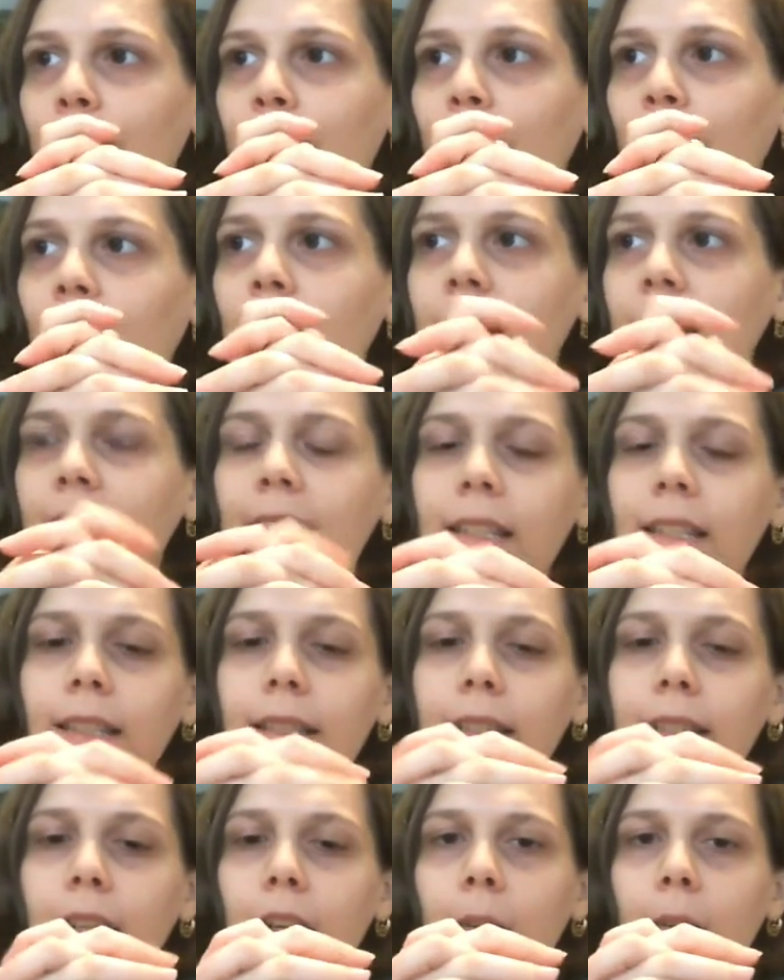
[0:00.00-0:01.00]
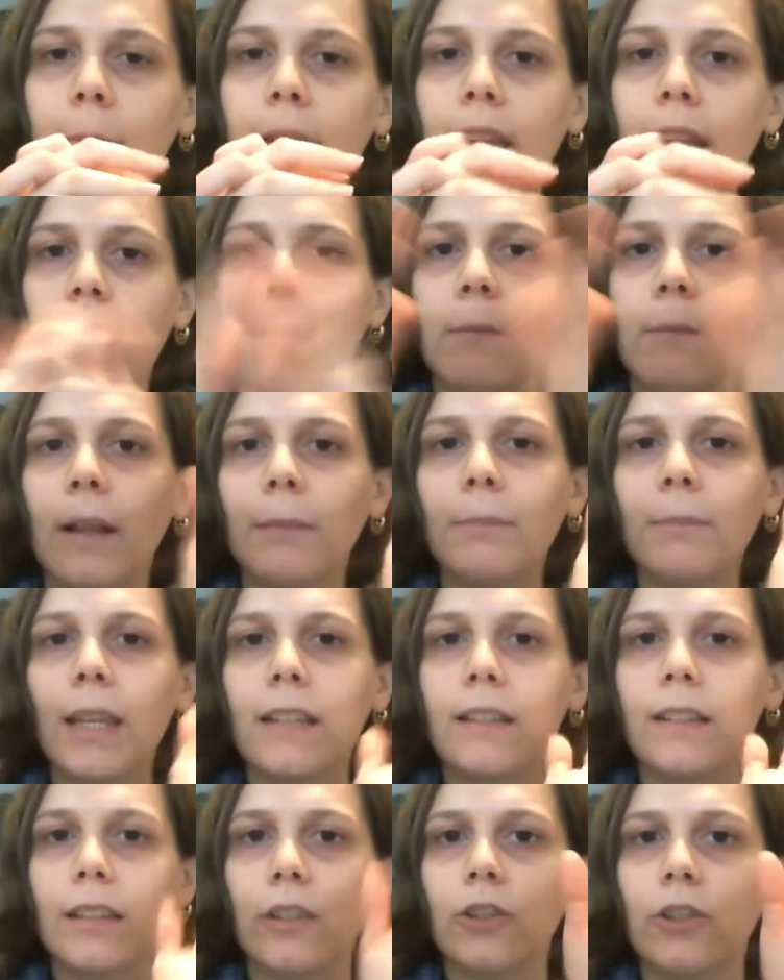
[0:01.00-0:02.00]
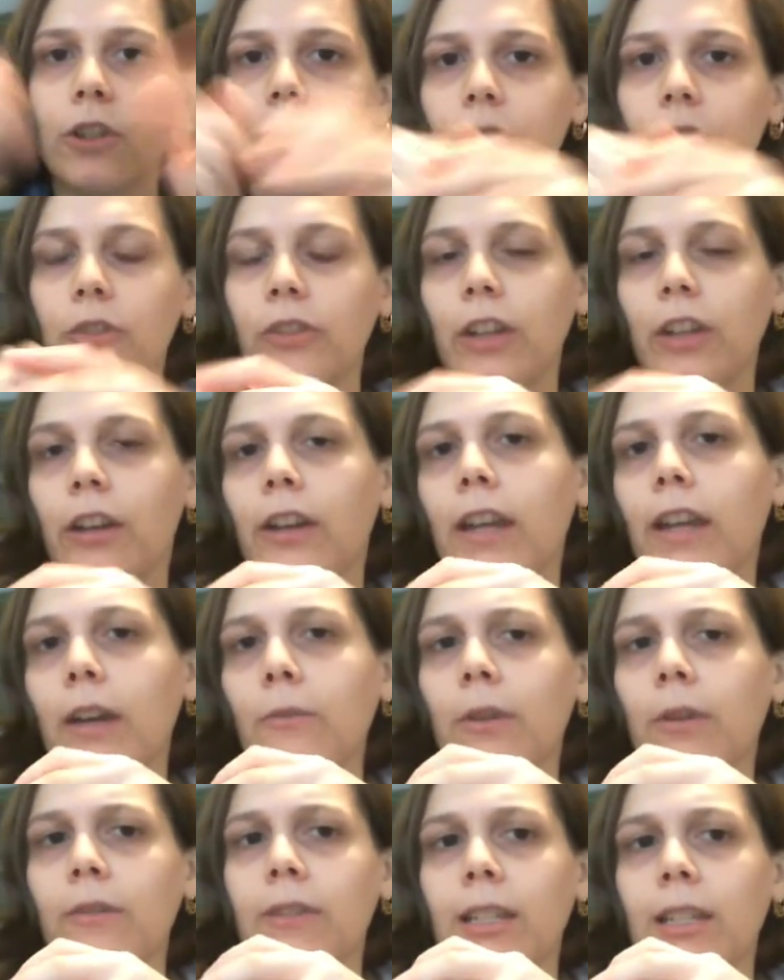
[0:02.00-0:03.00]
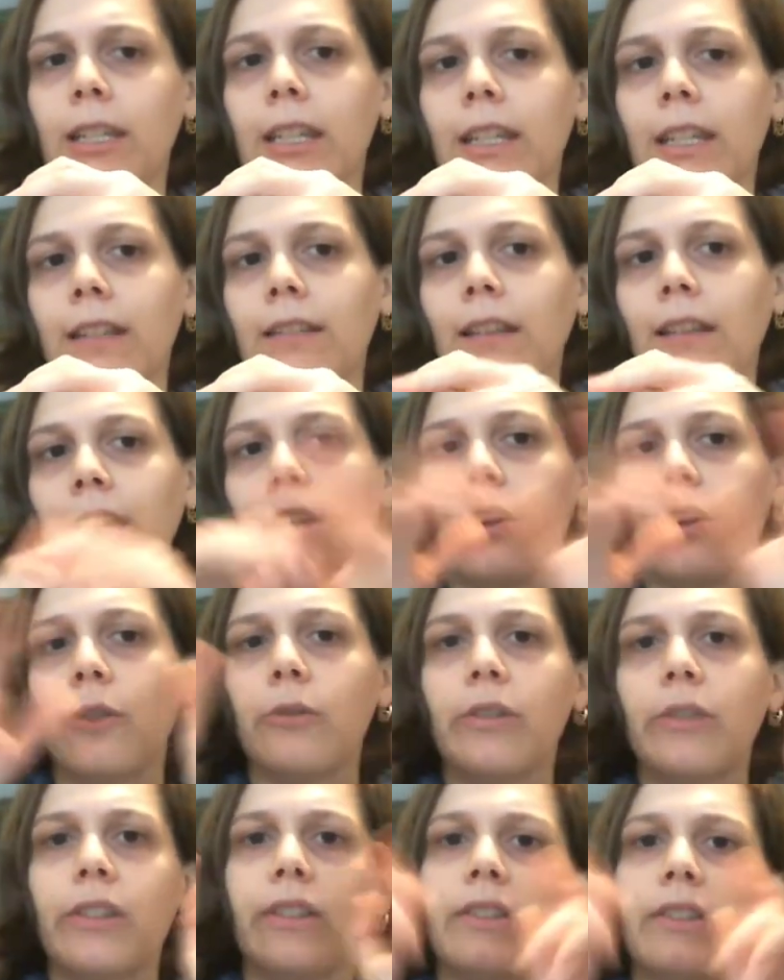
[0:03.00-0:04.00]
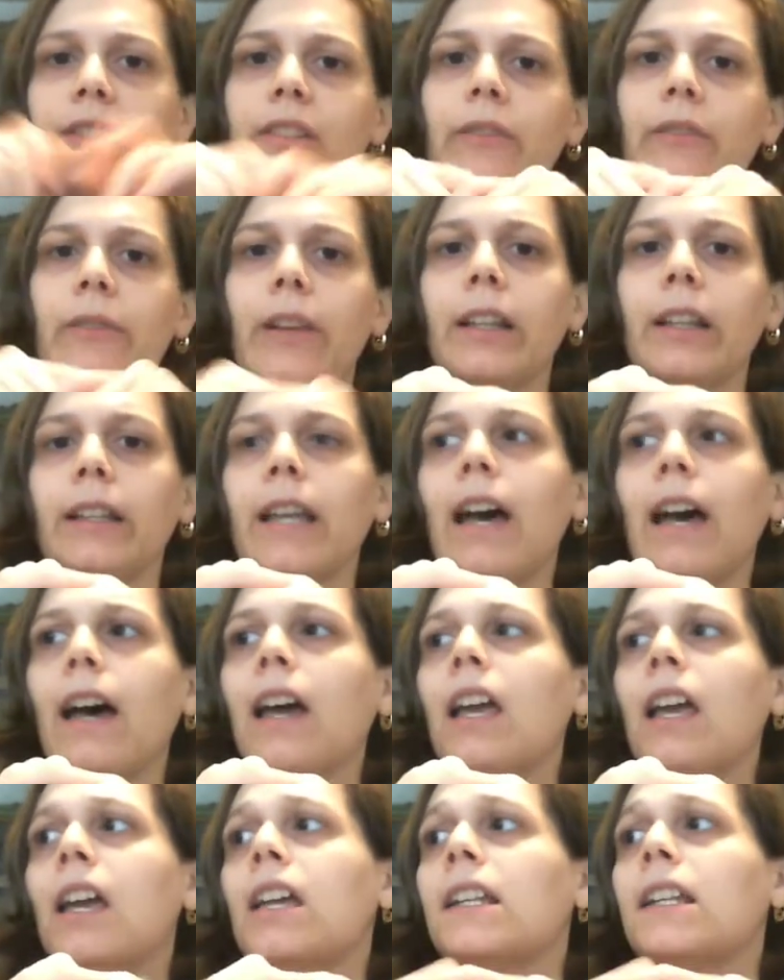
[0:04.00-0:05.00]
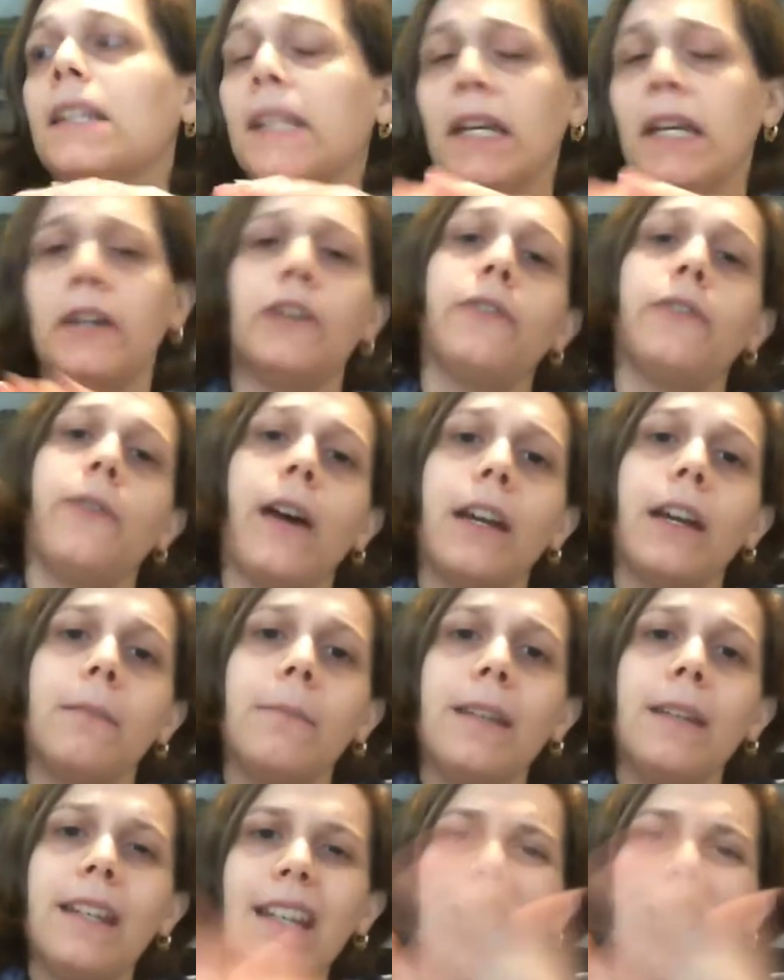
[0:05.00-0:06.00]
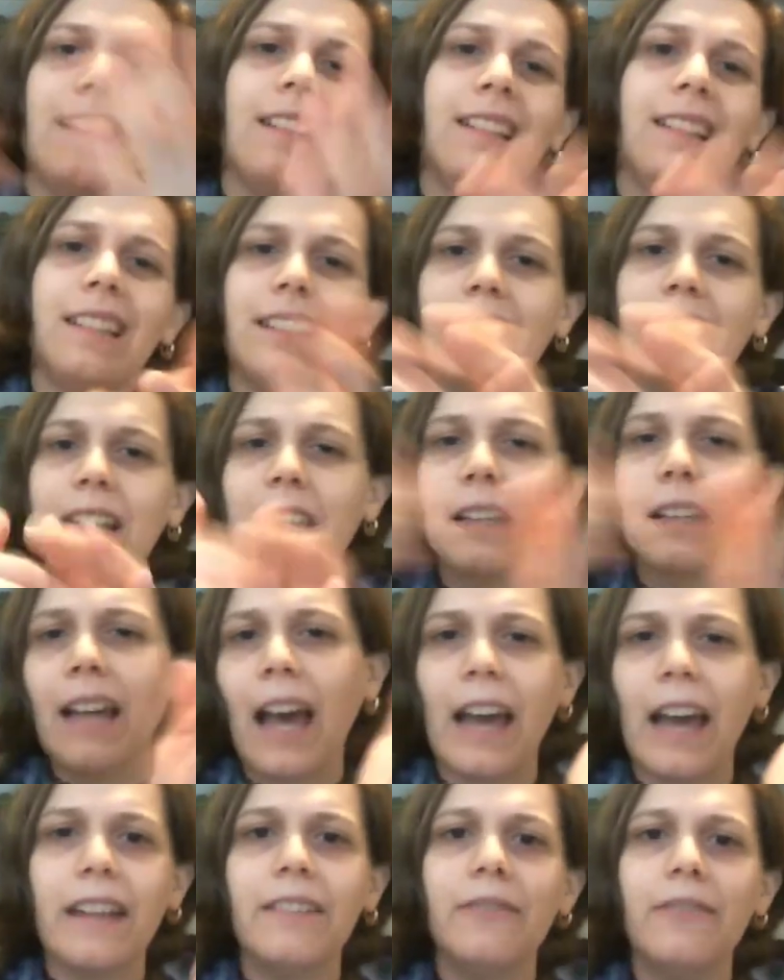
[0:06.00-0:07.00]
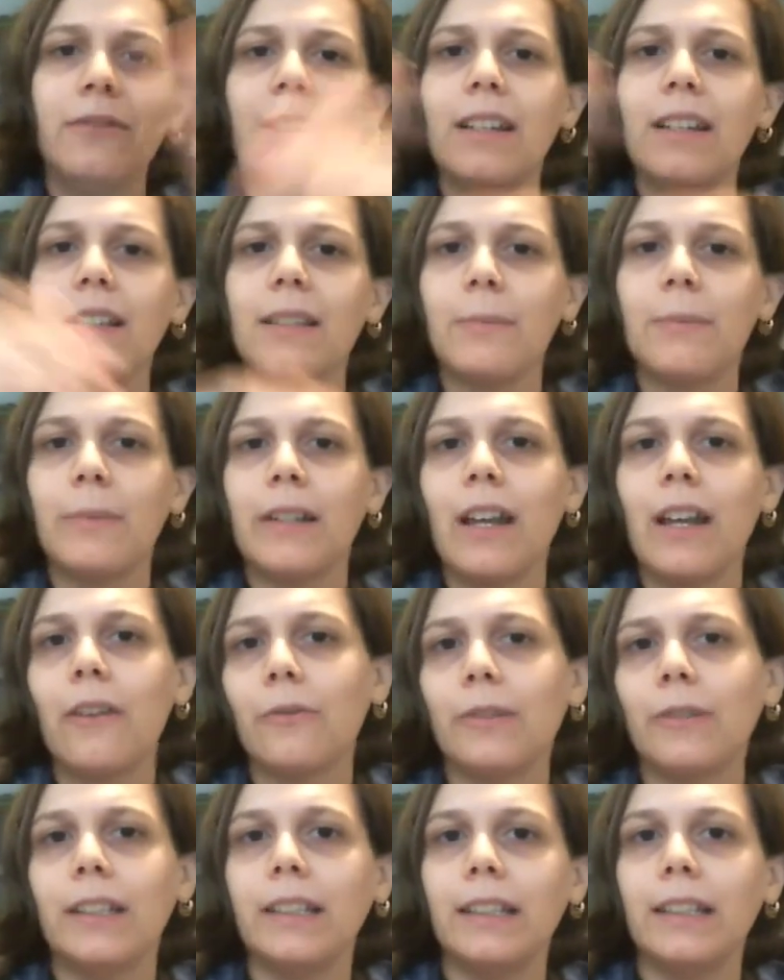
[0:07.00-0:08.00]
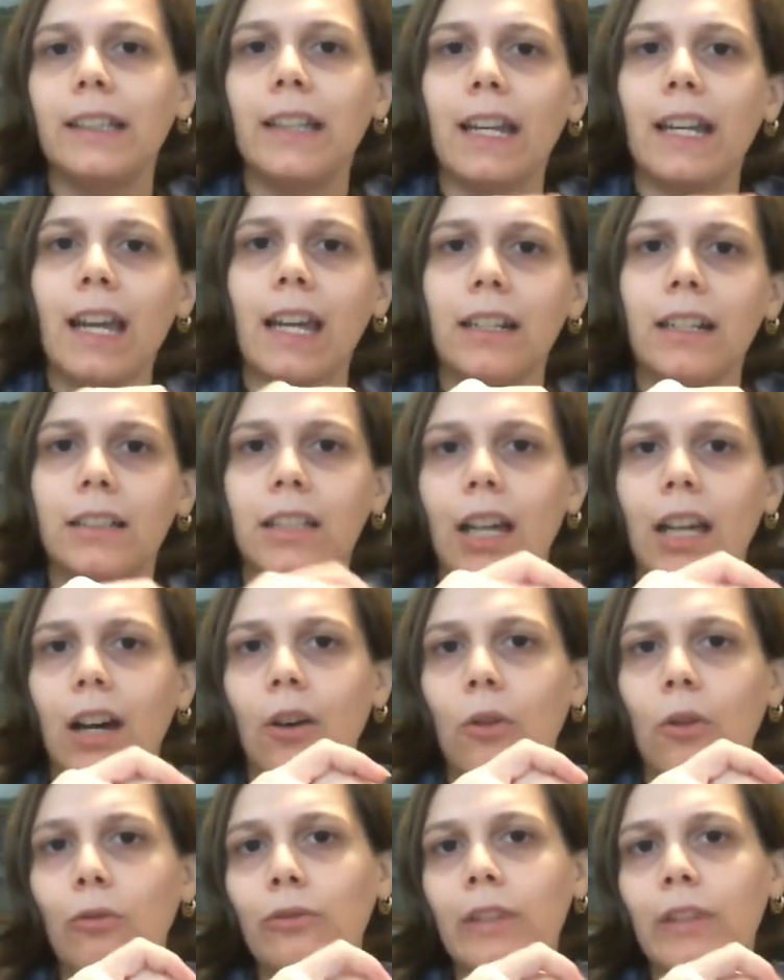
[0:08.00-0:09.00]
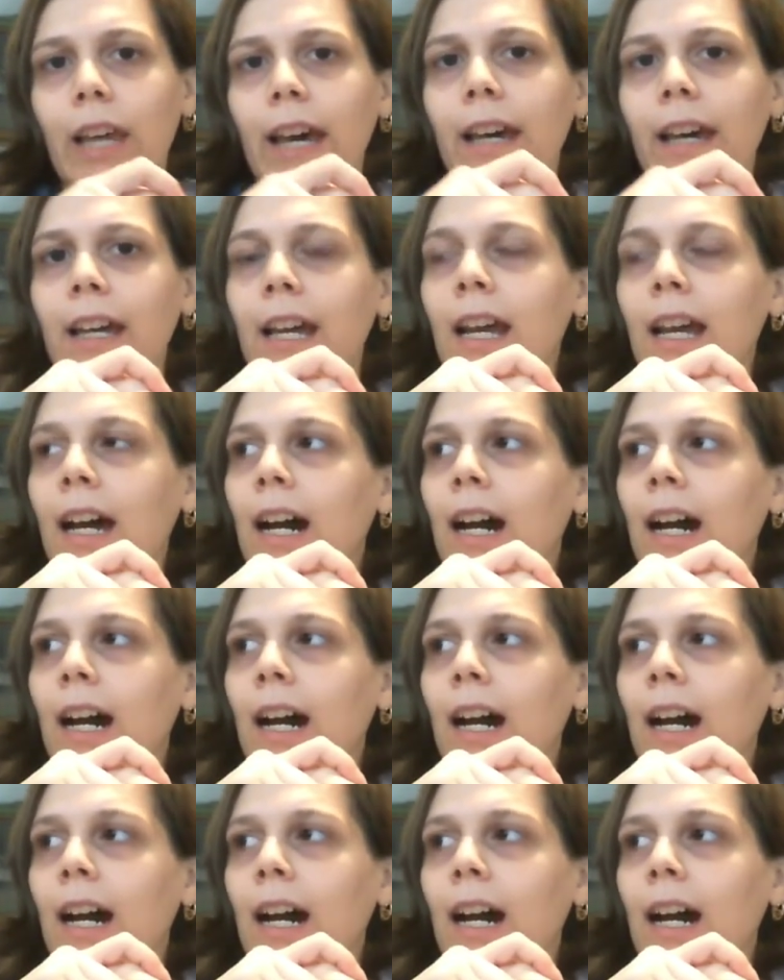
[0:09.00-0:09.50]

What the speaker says: And it didn't scare me. I'm such a huge scaredy cat. When I was a kid, ghosts and stuff like that terrified me, and it still kind of does, but not really. I kind of got over that.